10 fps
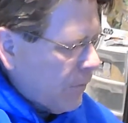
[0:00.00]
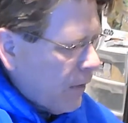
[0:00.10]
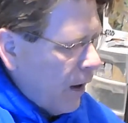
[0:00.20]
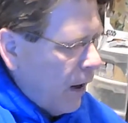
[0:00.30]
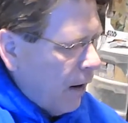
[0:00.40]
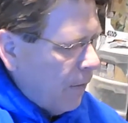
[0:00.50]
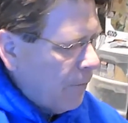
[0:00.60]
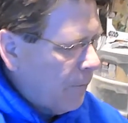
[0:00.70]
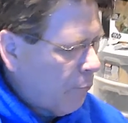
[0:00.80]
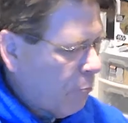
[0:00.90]
Um,
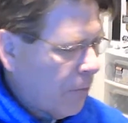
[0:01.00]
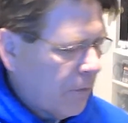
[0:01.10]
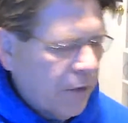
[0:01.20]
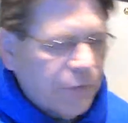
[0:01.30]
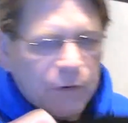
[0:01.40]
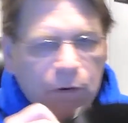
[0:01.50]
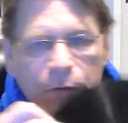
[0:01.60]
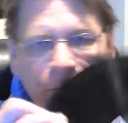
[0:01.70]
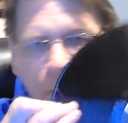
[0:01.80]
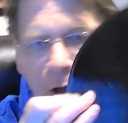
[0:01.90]
Here's a
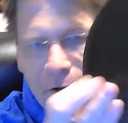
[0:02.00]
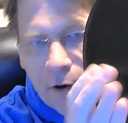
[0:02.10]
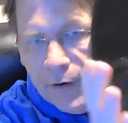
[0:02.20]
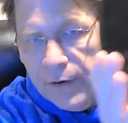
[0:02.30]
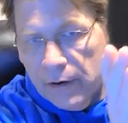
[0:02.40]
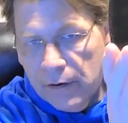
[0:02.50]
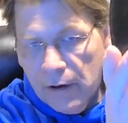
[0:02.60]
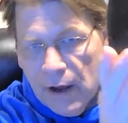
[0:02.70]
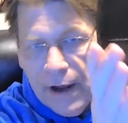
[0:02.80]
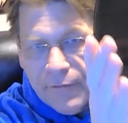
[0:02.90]
record.
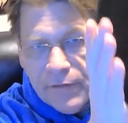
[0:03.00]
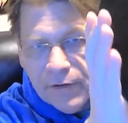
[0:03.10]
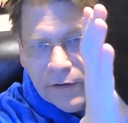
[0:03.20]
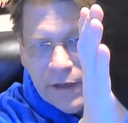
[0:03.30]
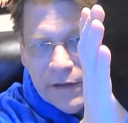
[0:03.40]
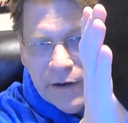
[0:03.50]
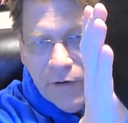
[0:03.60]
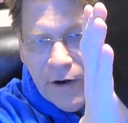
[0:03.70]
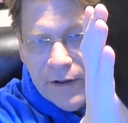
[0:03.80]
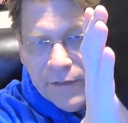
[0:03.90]
I haven't even cleaned it or
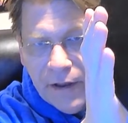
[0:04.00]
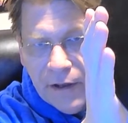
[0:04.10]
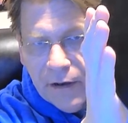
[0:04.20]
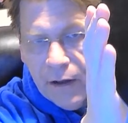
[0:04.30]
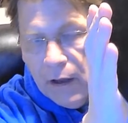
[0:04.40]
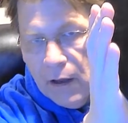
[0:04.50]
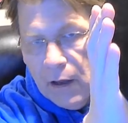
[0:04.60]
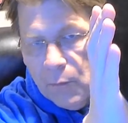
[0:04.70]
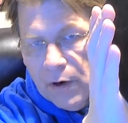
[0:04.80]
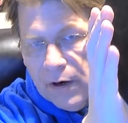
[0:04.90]
anything,
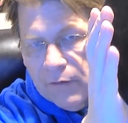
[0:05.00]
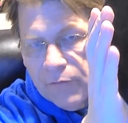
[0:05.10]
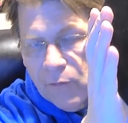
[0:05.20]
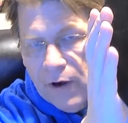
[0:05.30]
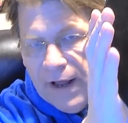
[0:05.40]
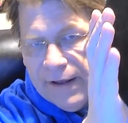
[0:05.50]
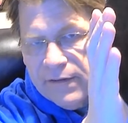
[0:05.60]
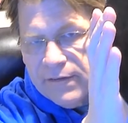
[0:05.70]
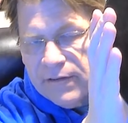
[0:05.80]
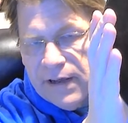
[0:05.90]
but from what I can
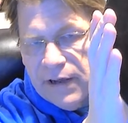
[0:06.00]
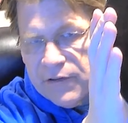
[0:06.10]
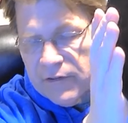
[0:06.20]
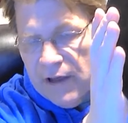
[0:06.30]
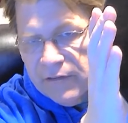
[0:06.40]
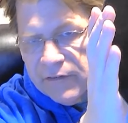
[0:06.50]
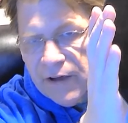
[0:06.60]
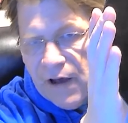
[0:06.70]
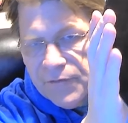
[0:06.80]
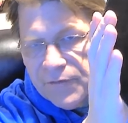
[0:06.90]
see, it just has
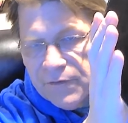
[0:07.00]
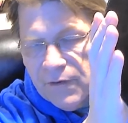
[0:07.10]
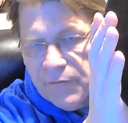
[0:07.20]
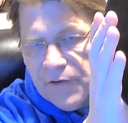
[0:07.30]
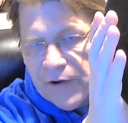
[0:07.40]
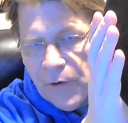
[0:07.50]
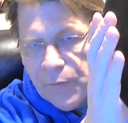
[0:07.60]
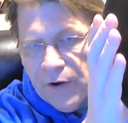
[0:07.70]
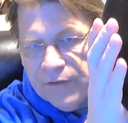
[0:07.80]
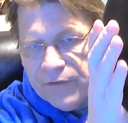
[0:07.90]
scuffs,
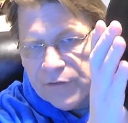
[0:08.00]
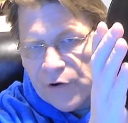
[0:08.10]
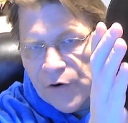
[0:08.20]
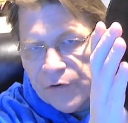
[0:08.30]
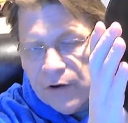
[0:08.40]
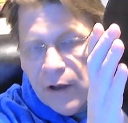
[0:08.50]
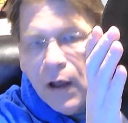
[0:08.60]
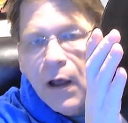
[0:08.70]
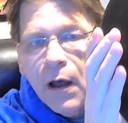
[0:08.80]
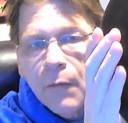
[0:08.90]
fingerprints, dirt.
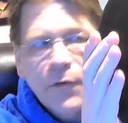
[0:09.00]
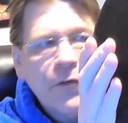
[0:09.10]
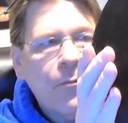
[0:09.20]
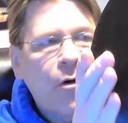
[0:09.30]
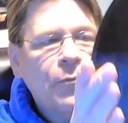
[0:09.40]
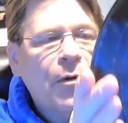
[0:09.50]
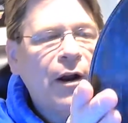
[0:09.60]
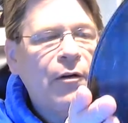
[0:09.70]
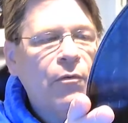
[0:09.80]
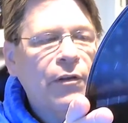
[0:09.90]
But for the most part, I
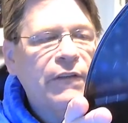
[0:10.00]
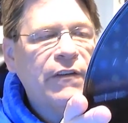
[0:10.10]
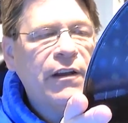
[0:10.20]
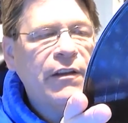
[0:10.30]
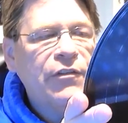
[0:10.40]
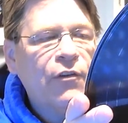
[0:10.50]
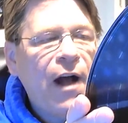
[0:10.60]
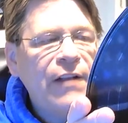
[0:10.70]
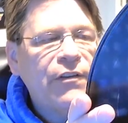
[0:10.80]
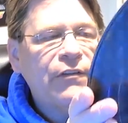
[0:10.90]
don't really see any
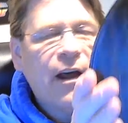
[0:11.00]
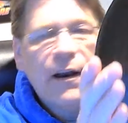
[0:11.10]
scratches on it.